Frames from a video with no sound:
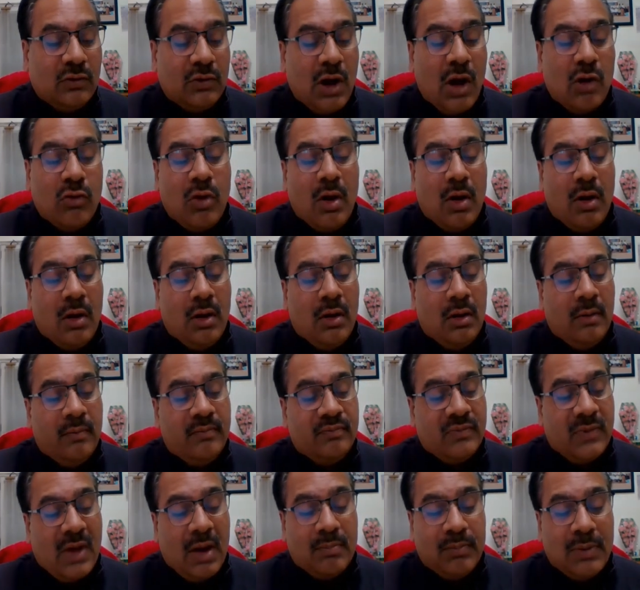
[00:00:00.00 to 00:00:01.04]
Now
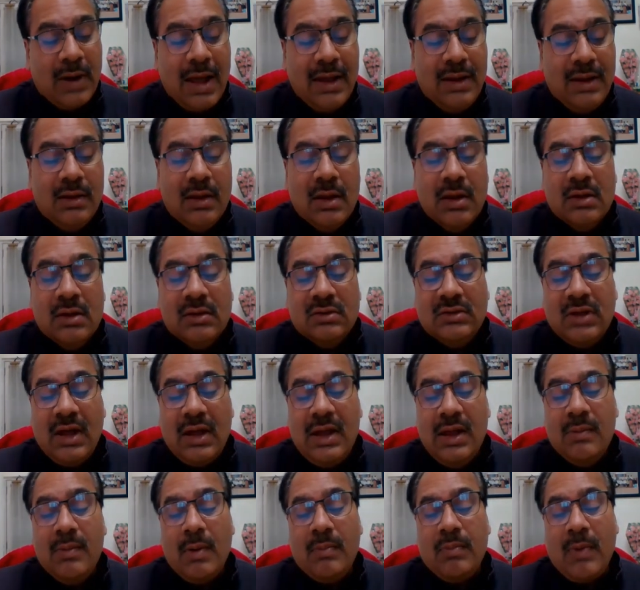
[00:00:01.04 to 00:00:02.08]
applying the
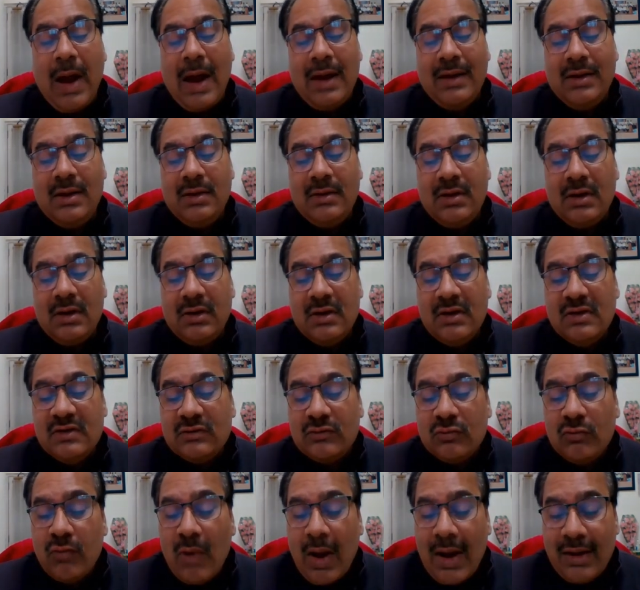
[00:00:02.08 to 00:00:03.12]
above identities
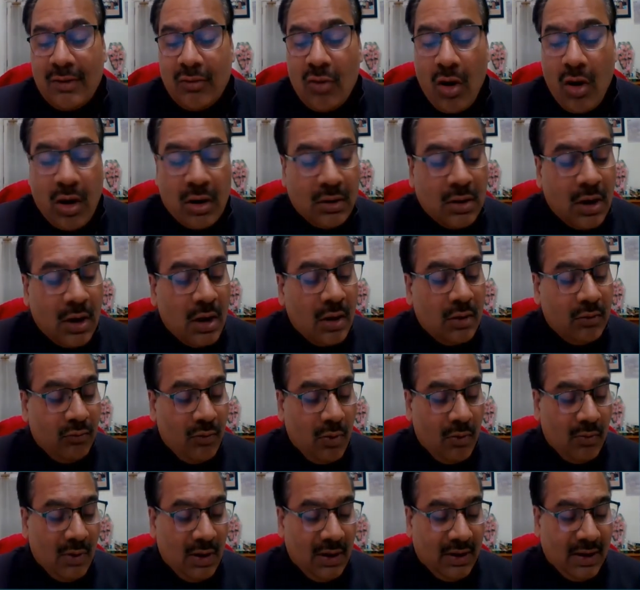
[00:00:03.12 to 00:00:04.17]
to y naught, we
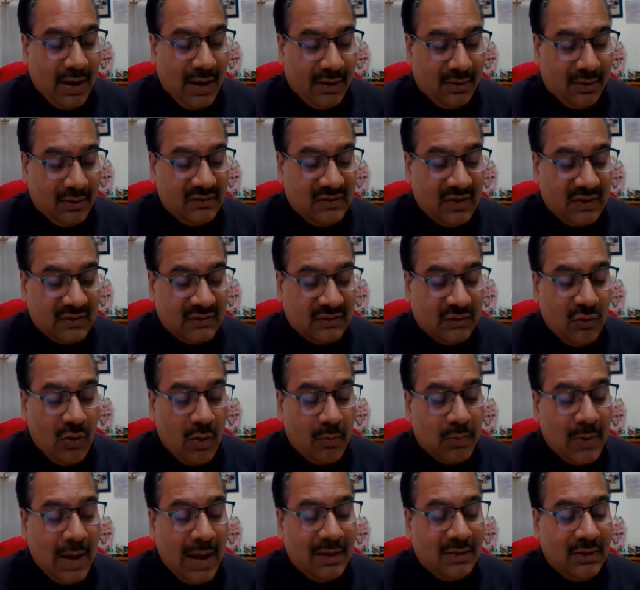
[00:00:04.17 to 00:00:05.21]
will get, just you
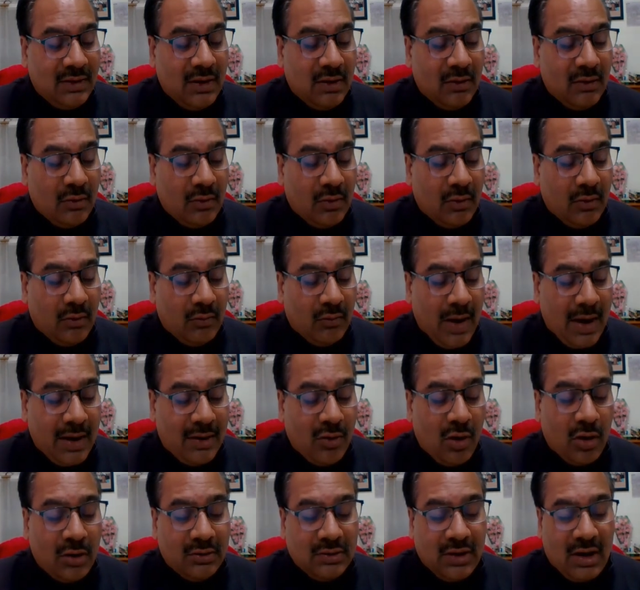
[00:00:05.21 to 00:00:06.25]
apply the y
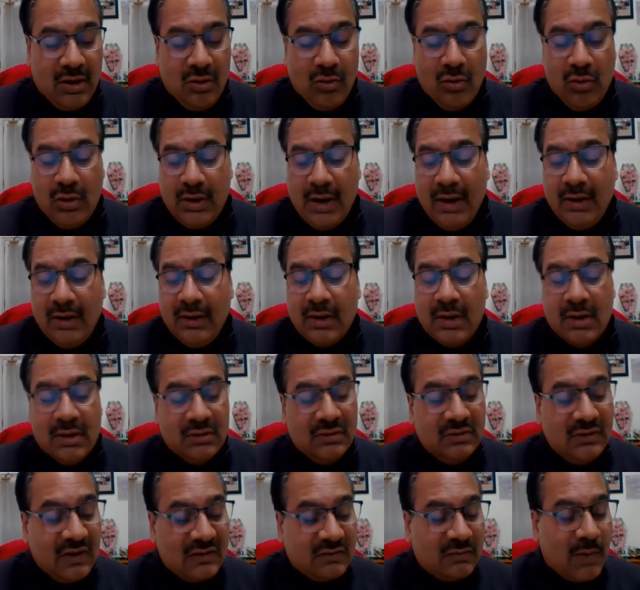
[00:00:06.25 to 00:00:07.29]
naught, then you will get
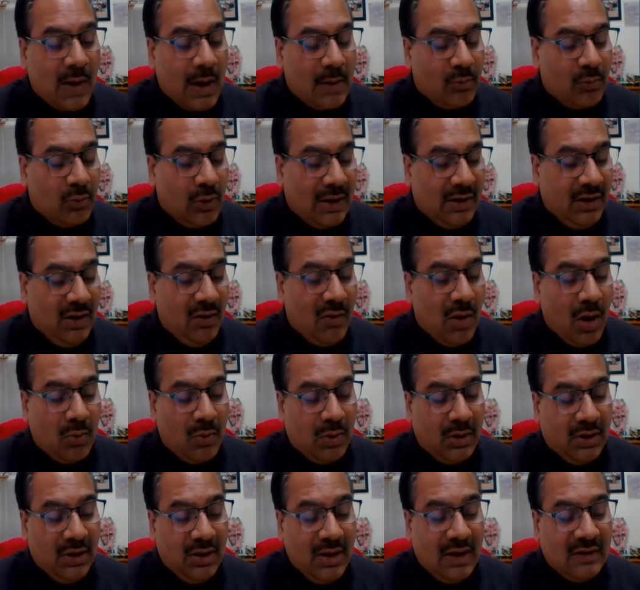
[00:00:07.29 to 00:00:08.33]
this formula dy over
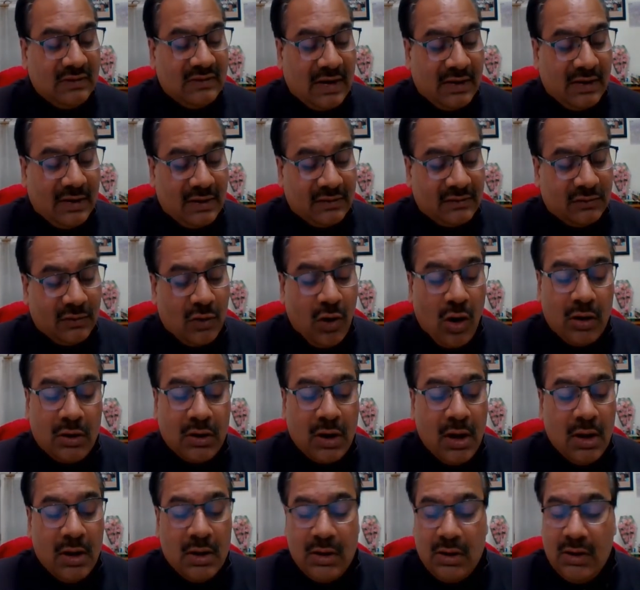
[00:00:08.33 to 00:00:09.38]
dx at x naught
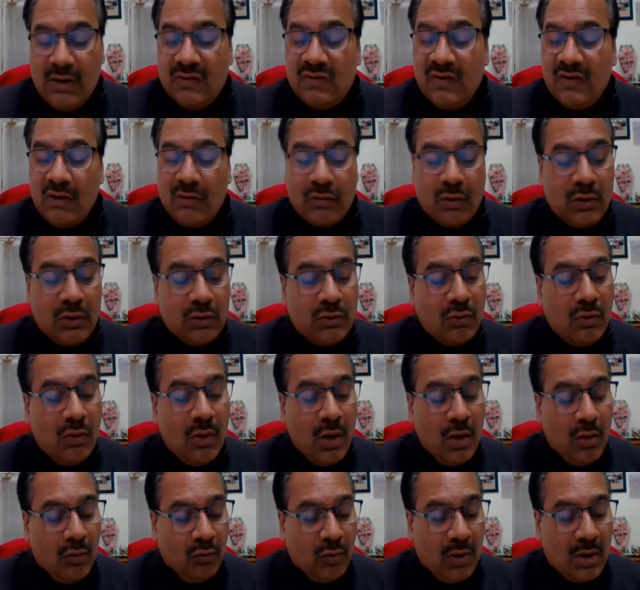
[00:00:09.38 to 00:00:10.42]
is equal to
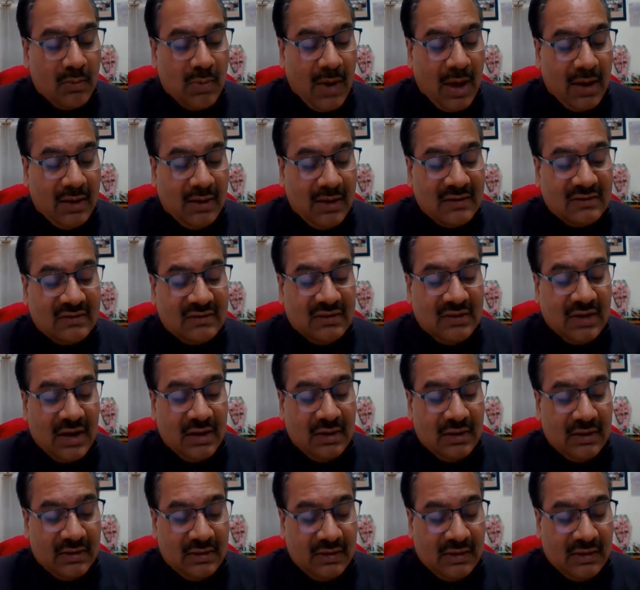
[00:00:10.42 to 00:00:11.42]
1 by s del